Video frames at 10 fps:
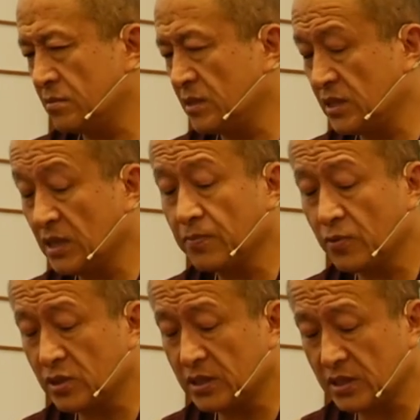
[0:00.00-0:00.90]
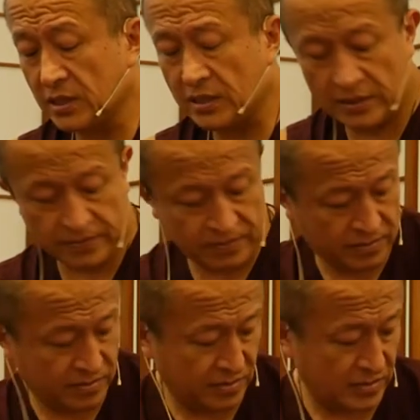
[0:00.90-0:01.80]
it's an important study
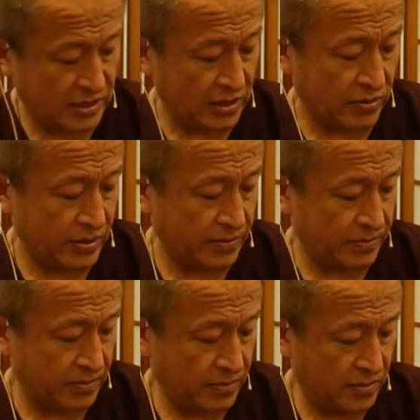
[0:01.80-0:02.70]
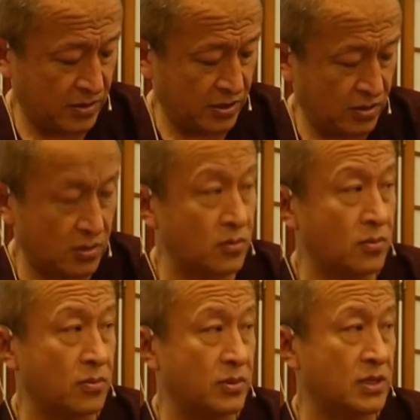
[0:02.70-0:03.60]
anyway. So
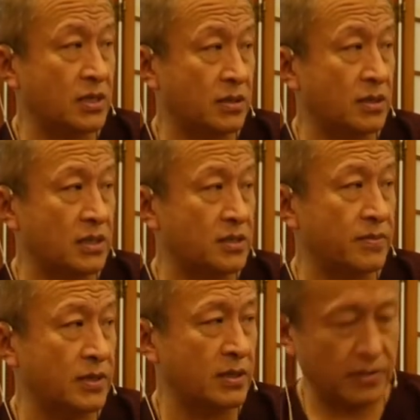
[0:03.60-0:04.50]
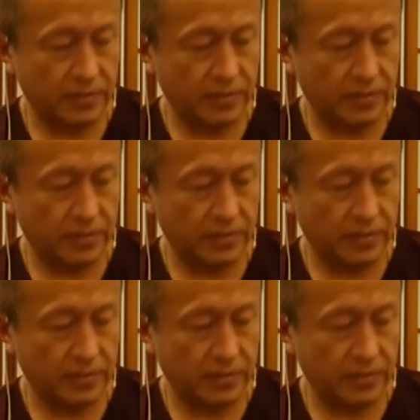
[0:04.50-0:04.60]
we take lunch break,